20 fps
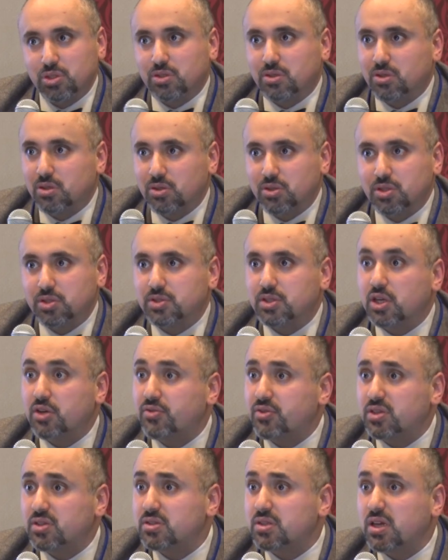and all this stuff,
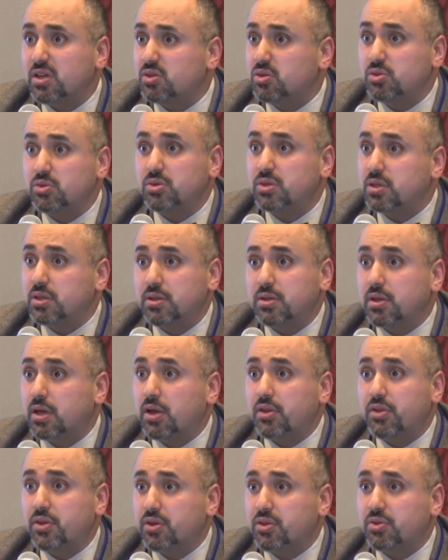and it's not doing anything.
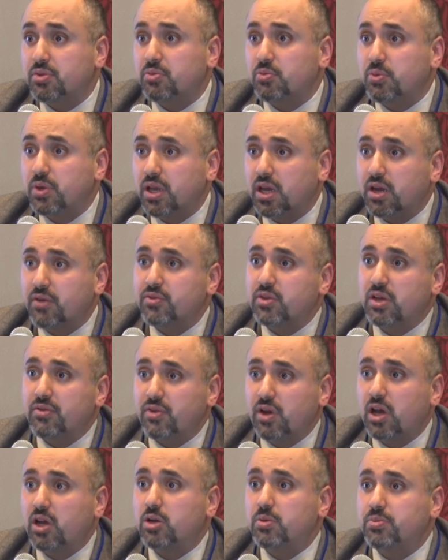I think we have to have
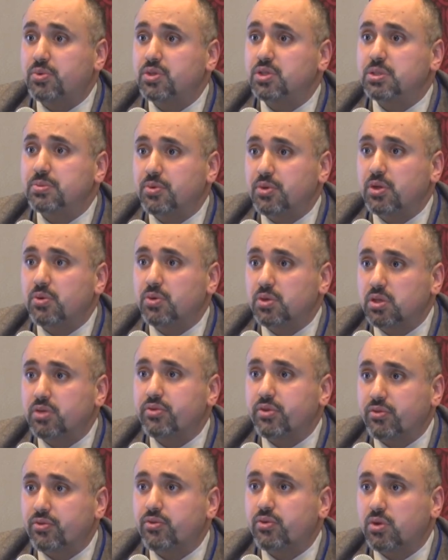a higher principle that we're
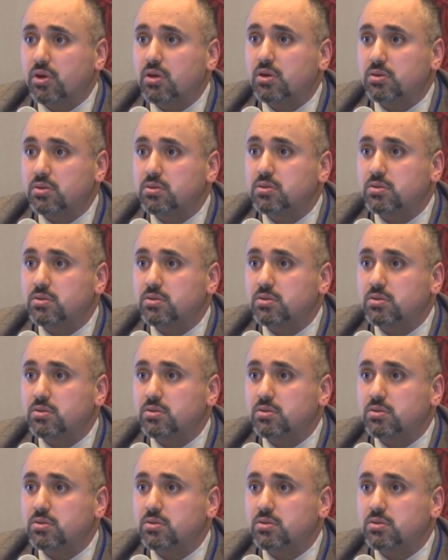living for.